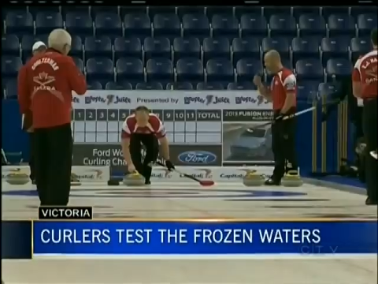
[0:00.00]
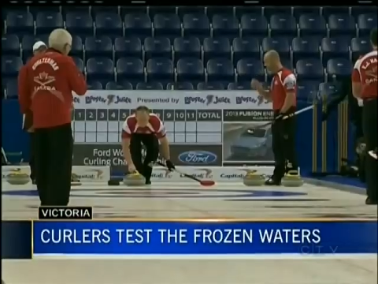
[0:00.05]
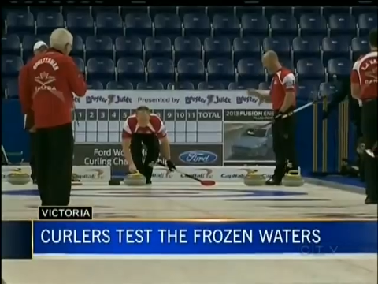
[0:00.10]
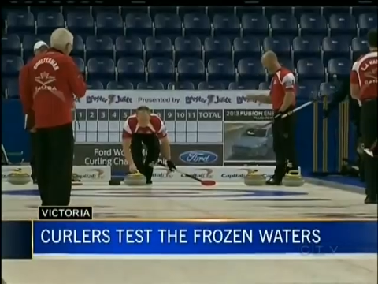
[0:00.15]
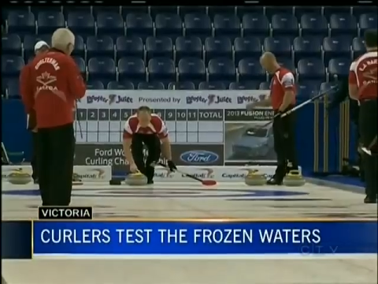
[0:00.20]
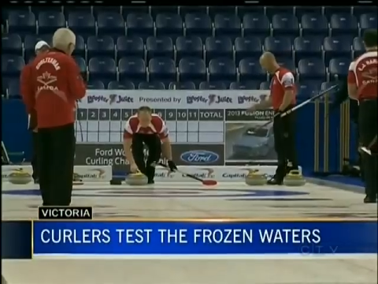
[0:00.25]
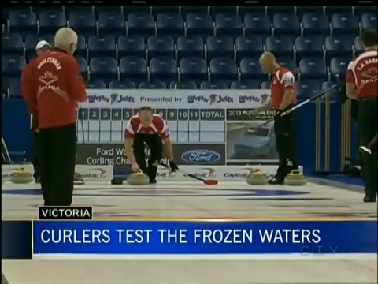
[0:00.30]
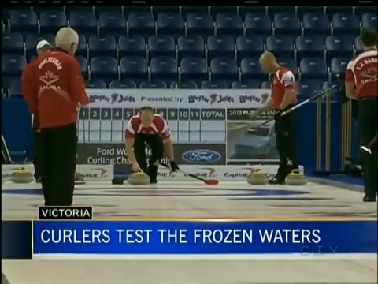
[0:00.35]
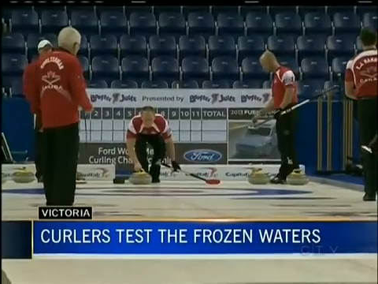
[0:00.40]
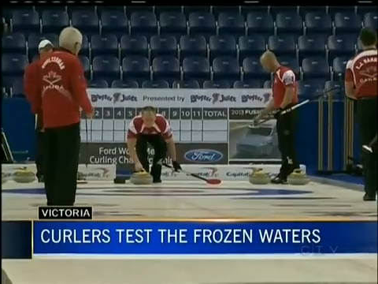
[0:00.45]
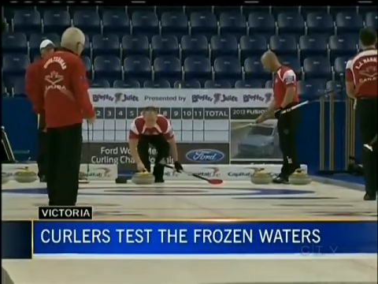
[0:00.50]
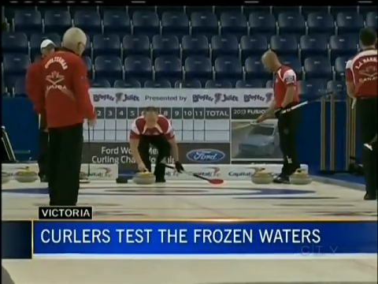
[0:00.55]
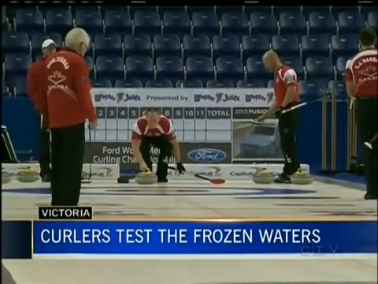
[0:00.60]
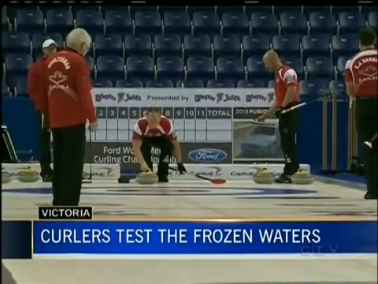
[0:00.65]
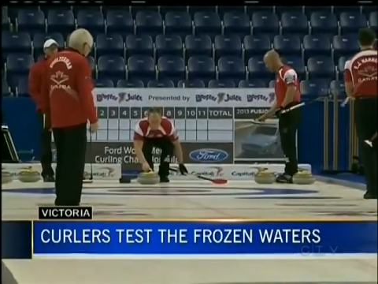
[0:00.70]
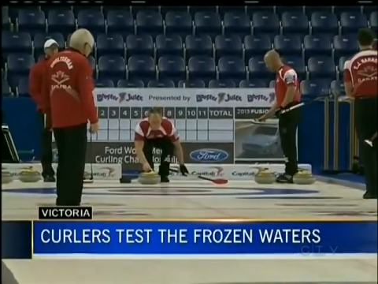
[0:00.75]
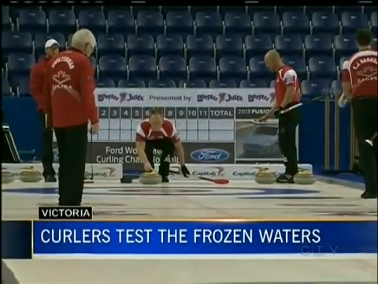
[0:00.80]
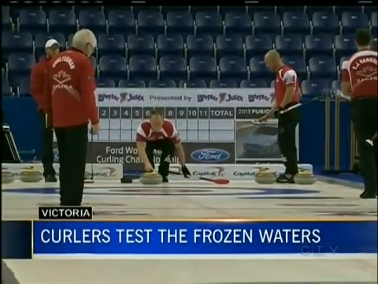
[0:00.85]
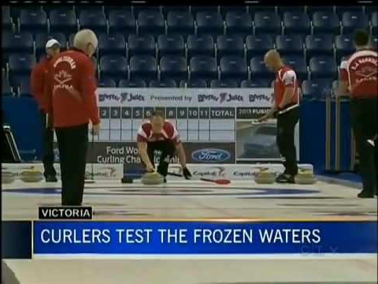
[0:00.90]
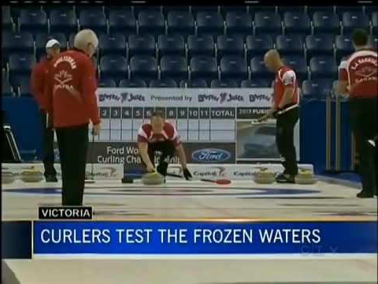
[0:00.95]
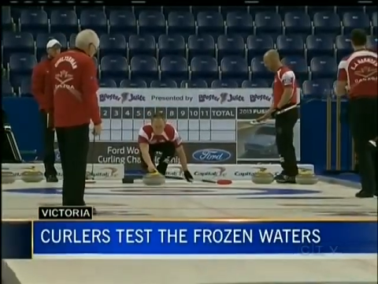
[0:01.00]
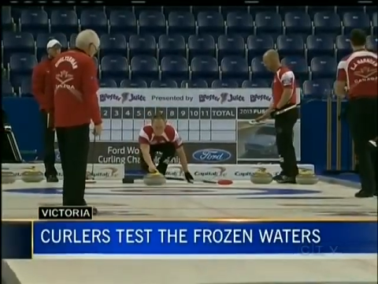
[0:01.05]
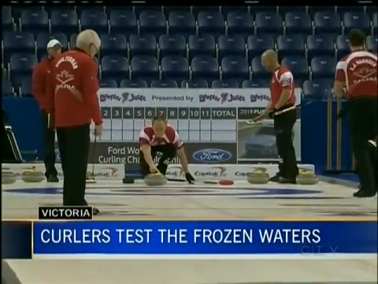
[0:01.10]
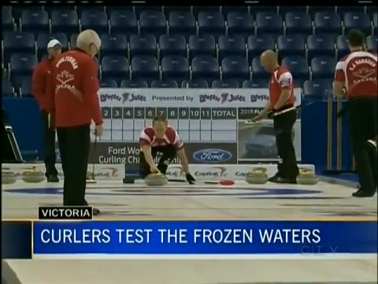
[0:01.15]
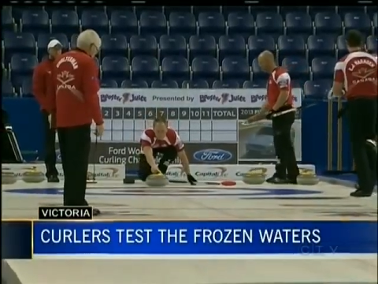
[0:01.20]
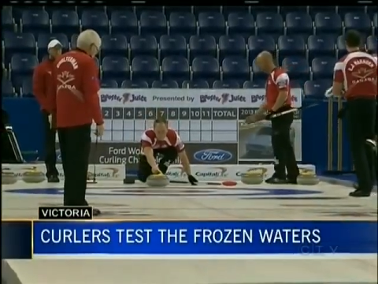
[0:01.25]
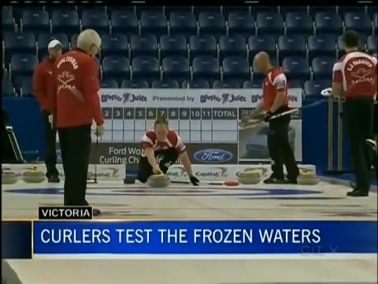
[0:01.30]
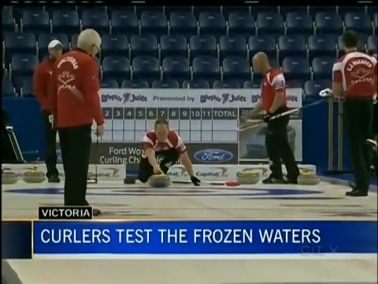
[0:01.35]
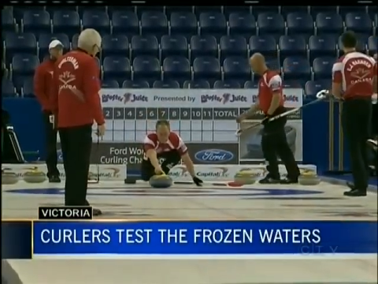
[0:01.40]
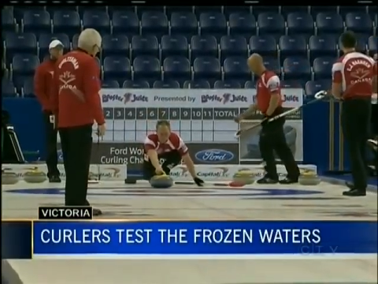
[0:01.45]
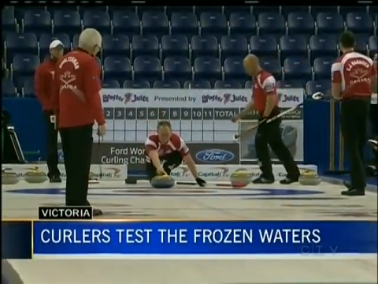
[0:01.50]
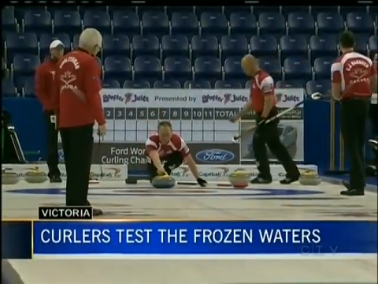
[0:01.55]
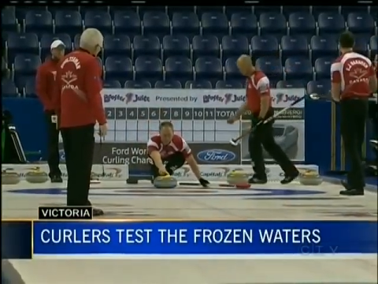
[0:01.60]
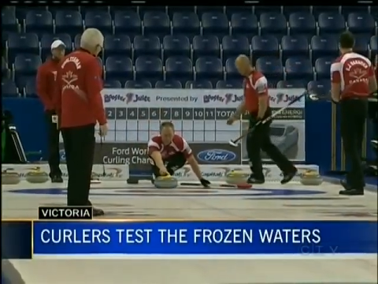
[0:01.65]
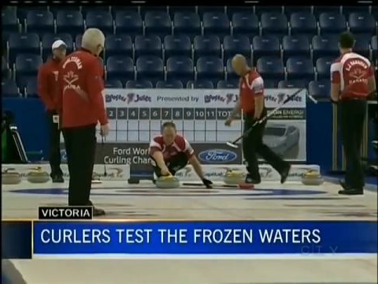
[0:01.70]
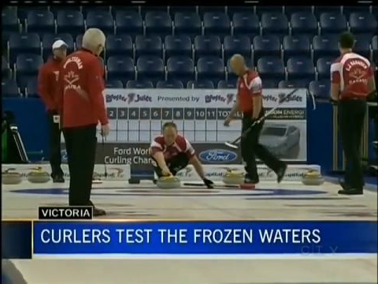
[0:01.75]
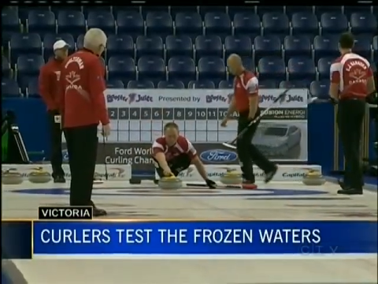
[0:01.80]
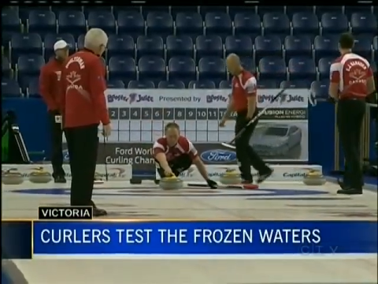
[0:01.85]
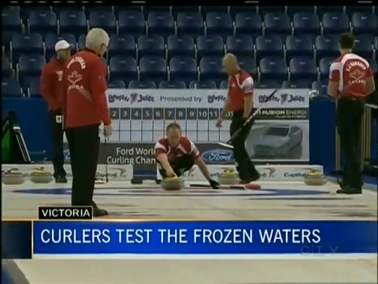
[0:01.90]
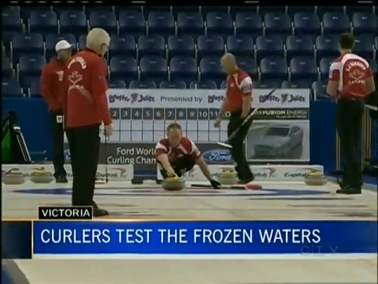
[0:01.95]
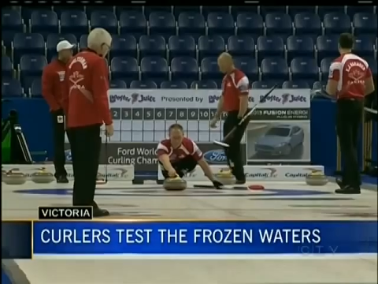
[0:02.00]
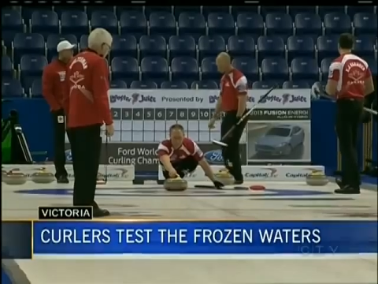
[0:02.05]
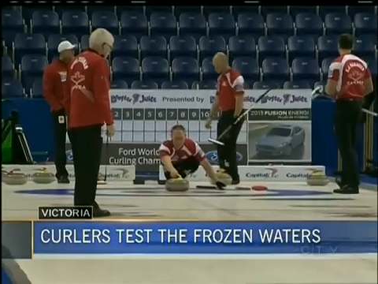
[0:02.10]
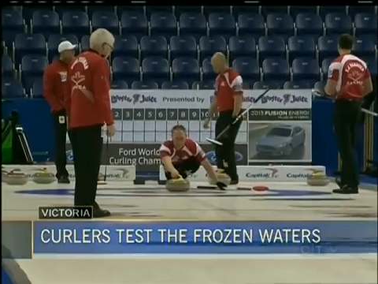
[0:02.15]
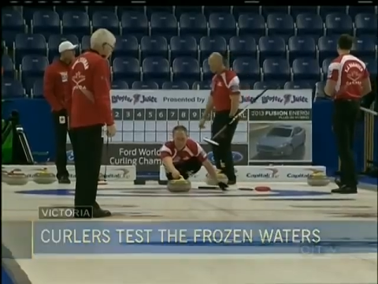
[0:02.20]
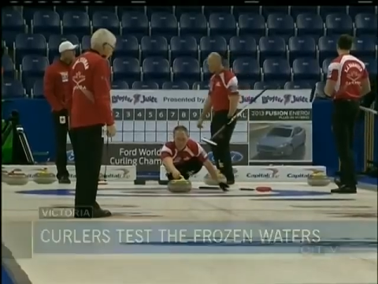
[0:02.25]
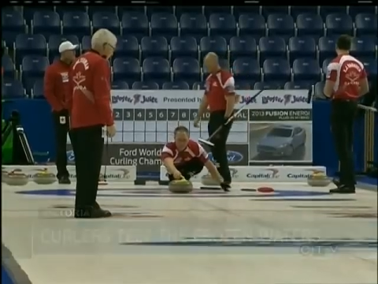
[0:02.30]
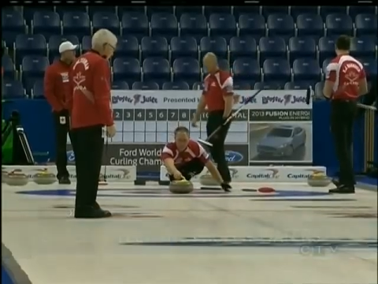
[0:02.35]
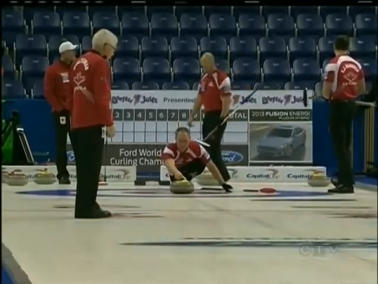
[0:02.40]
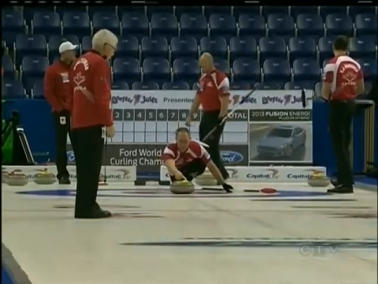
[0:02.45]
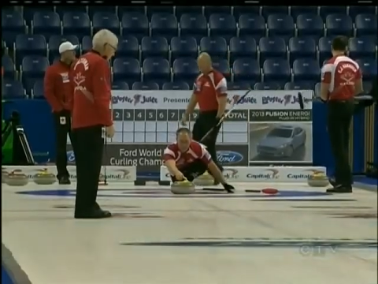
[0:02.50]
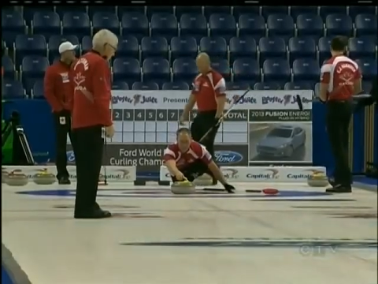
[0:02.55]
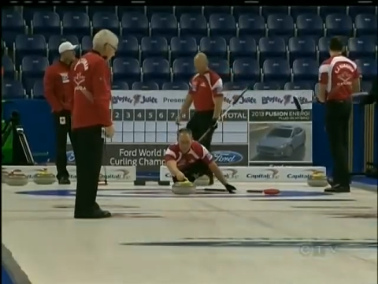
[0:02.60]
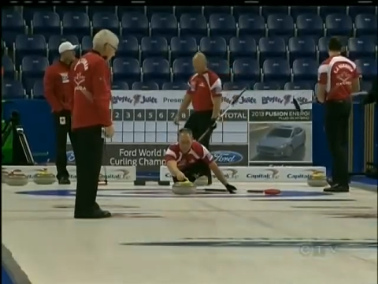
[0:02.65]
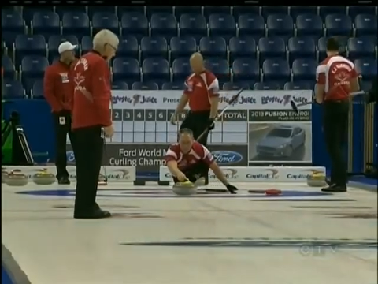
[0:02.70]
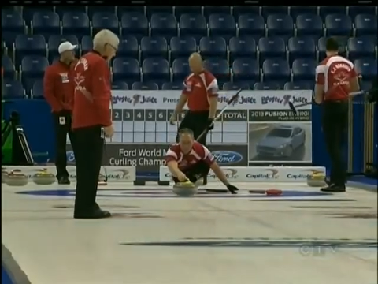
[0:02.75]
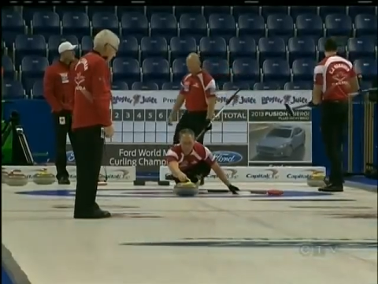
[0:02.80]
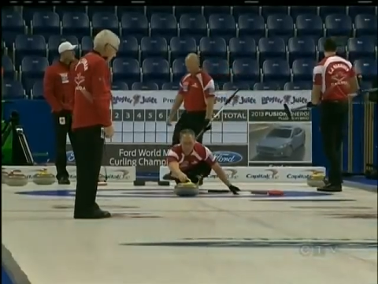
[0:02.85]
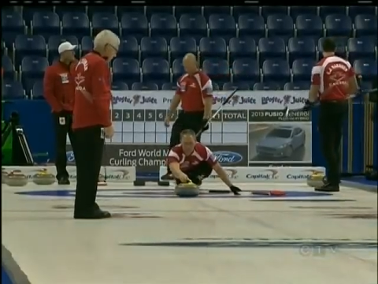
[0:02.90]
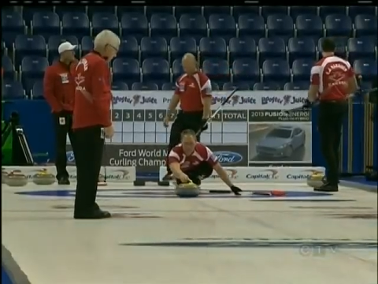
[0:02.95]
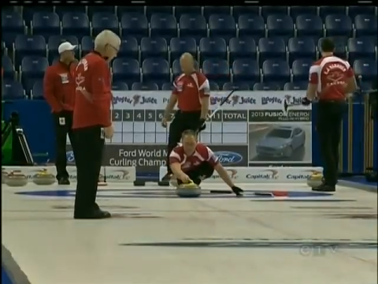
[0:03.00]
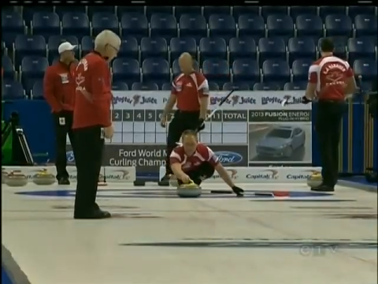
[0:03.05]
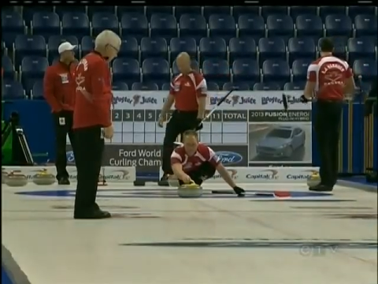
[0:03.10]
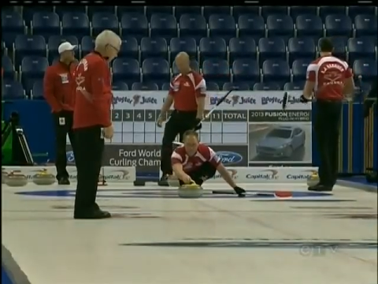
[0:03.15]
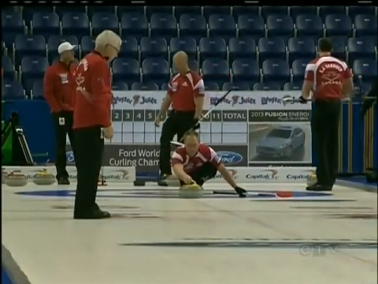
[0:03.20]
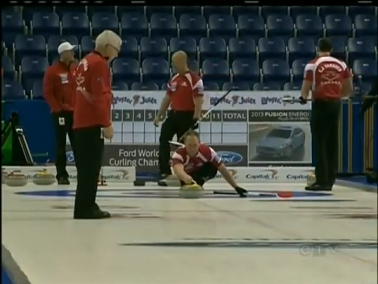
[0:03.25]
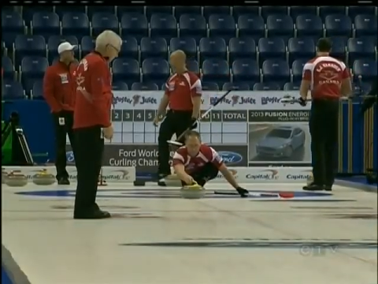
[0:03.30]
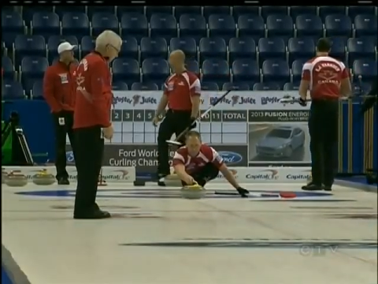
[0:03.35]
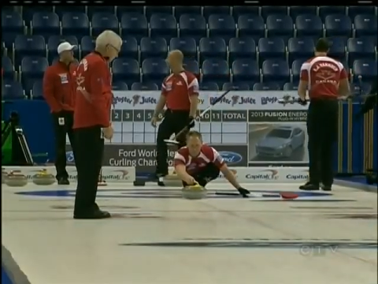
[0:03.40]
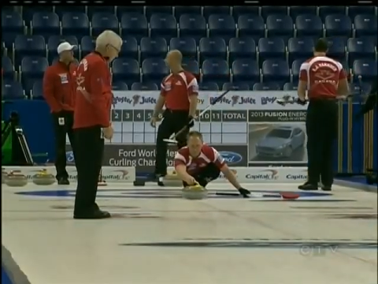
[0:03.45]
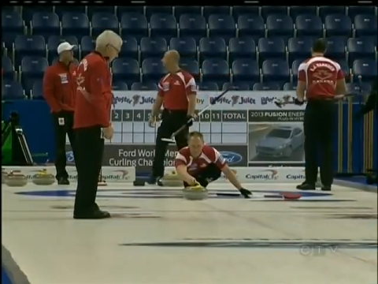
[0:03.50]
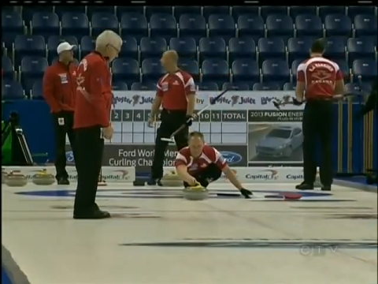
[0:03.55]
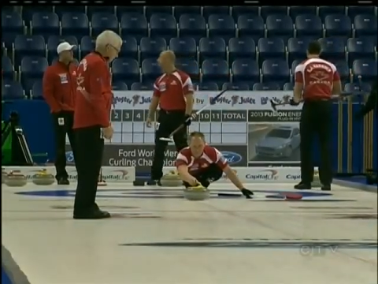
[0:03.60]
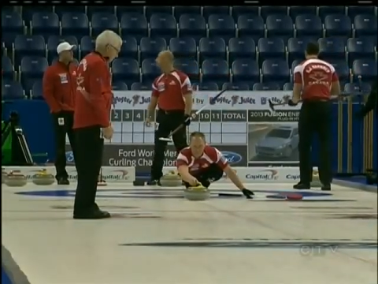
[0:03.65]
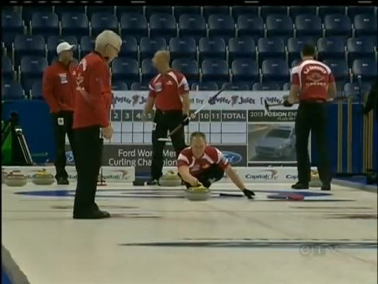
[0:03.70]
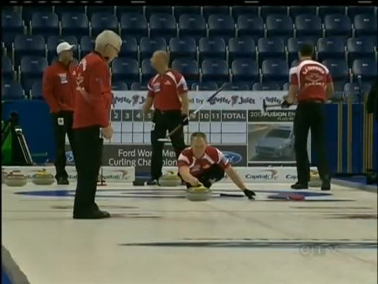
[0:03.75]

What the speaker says: Nobody's mouth can be seen.